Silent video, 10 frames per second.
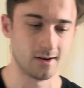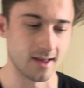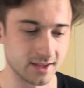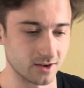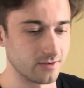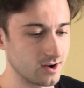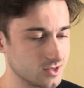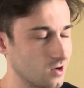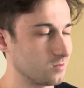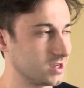I think they're very
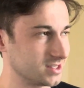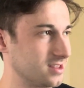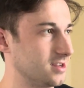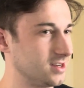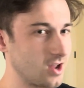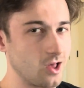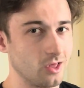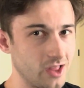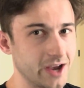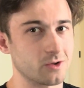strong because of the
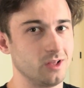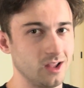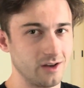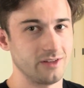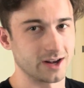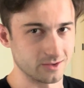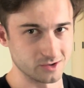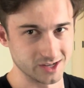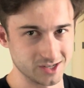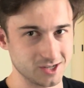lack of love, lack of
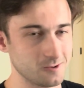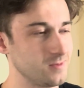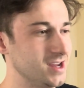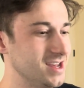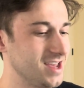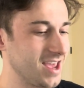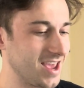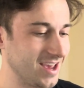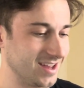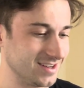relationship.
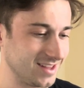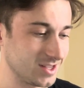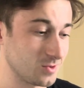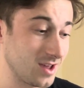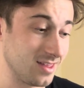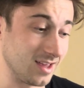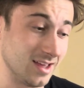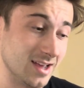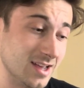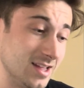And that's why I think
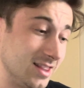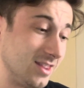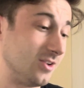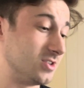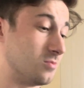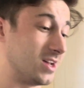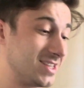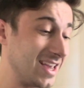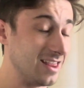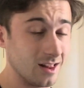there's a
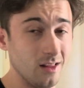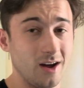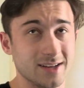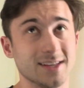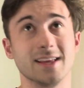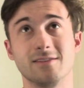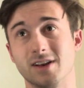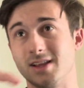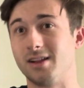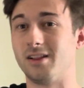blessing in the loss and even
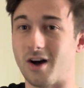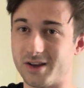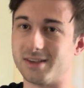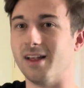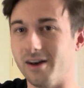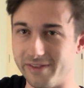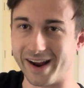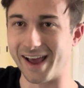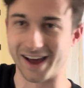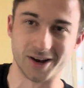in the lost love that
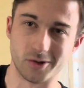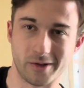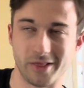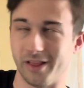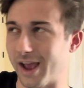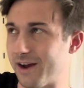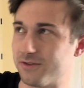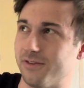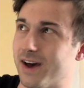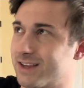I had after
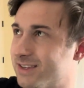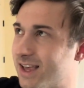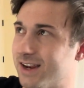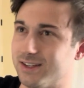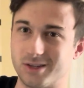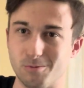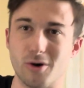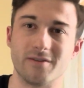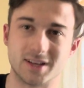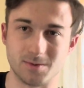the fact, is that it just
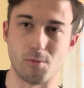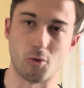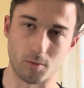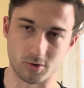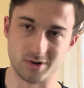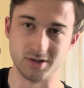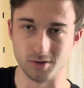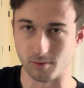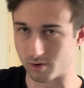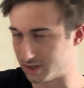motivates me more and more to do
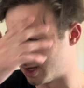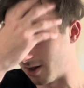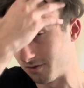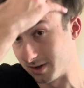more stuff.